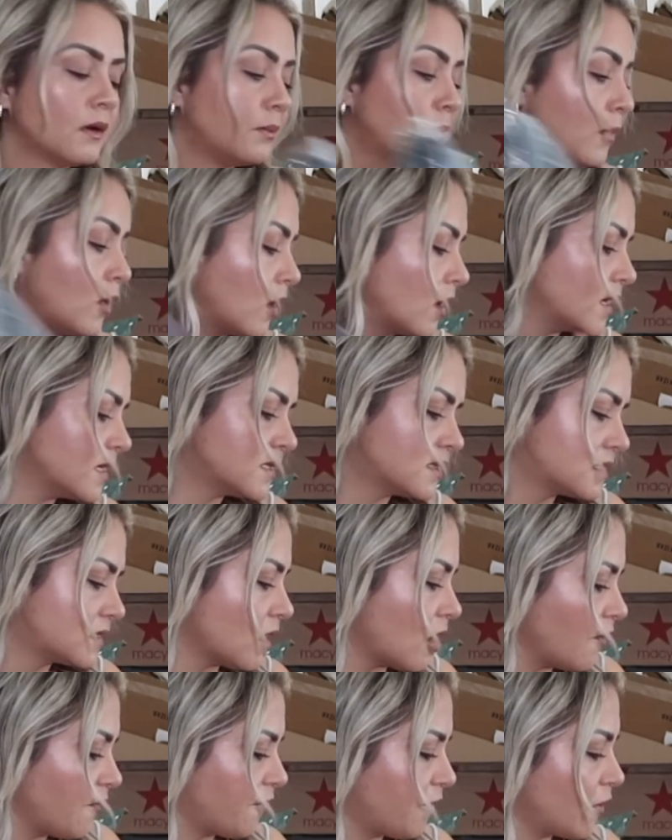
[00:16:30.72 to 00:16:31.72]
More
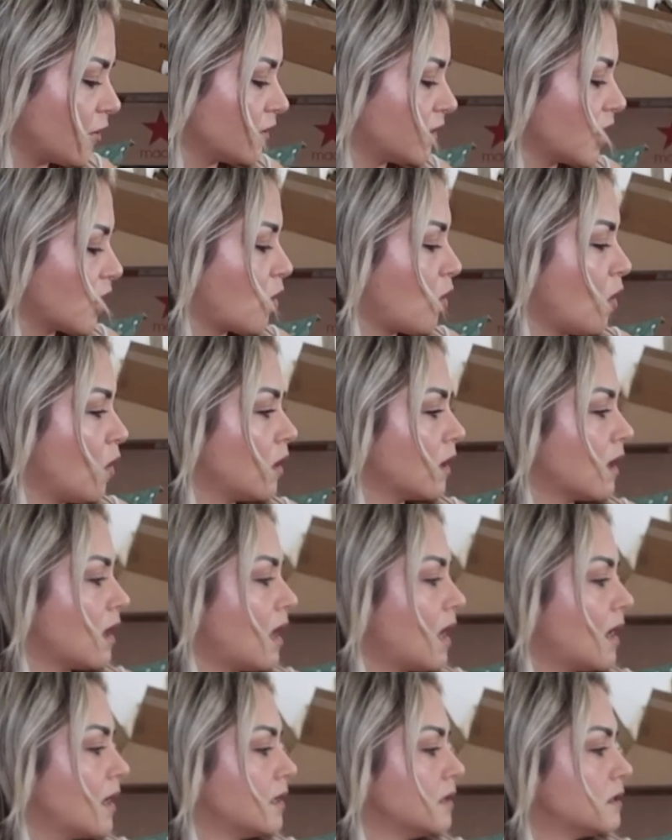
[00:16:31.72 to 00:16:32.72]
stuff for the cold,
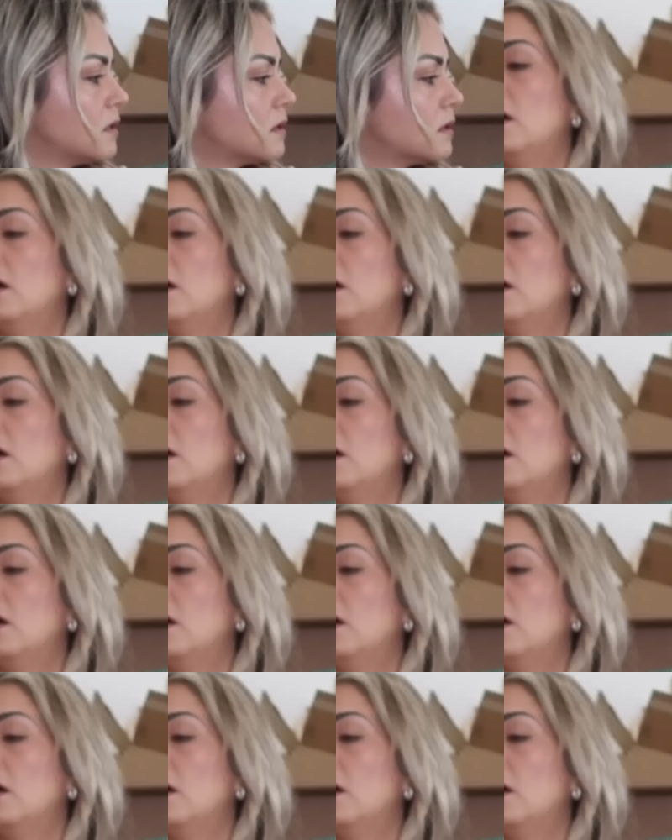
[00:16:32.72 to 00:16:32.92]
guys.